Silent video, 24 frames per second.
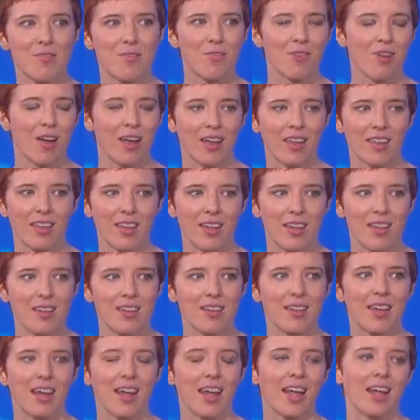
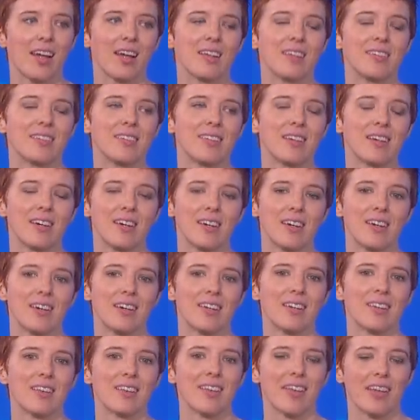violin and
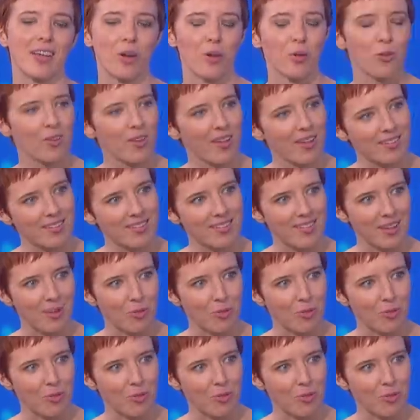uh, Lego sets.